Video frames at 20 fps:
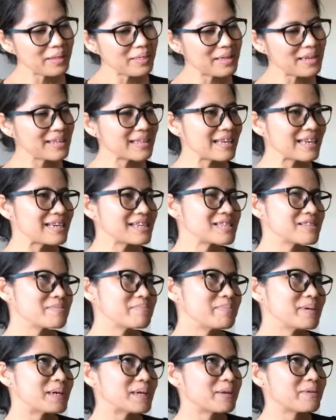I think that is a
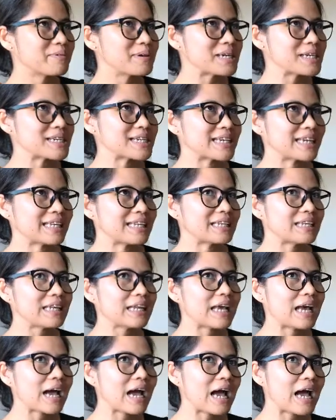big question.
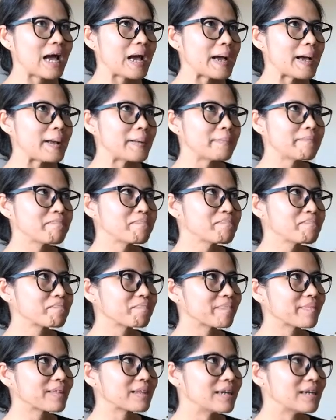Um,
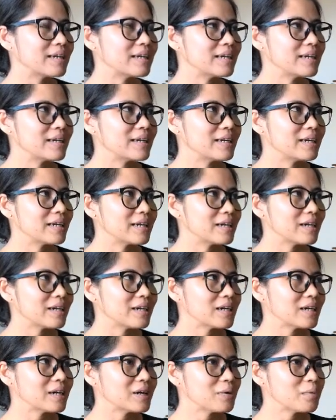
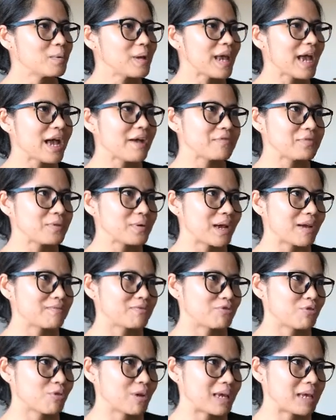we have to
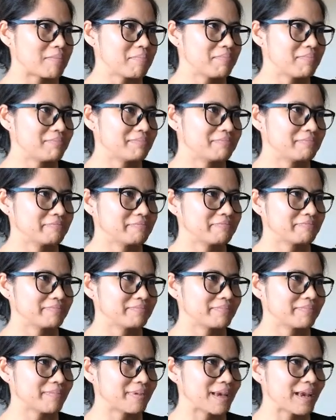have dream,
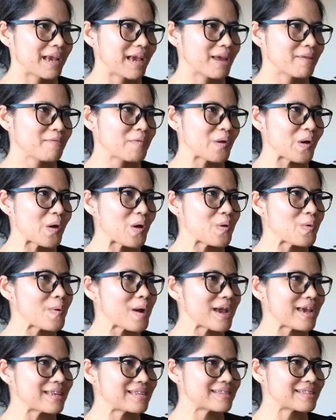and we
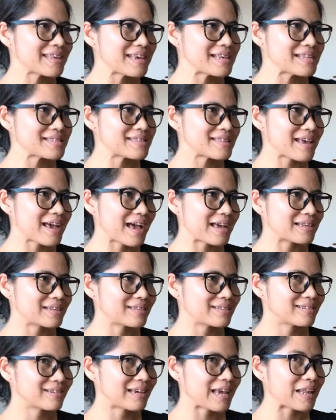always think that
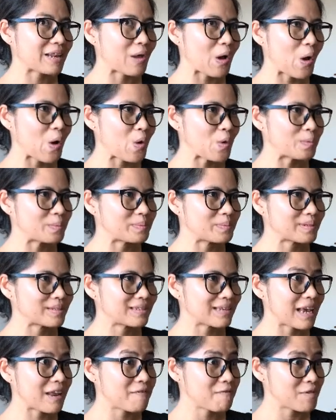and
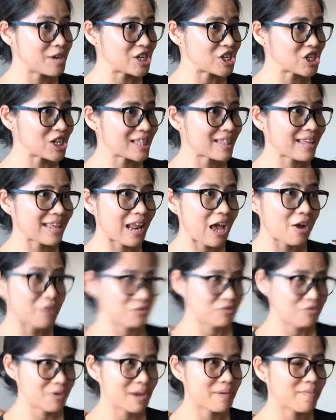hopes and vision that our
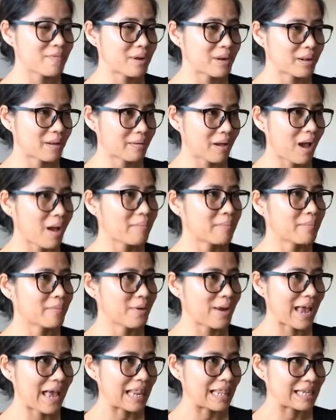dream will come
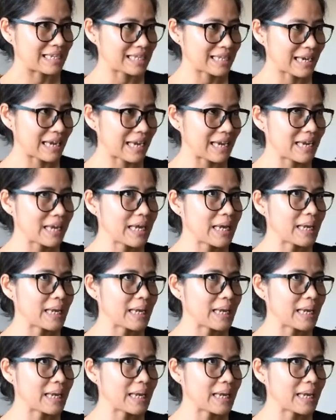reality.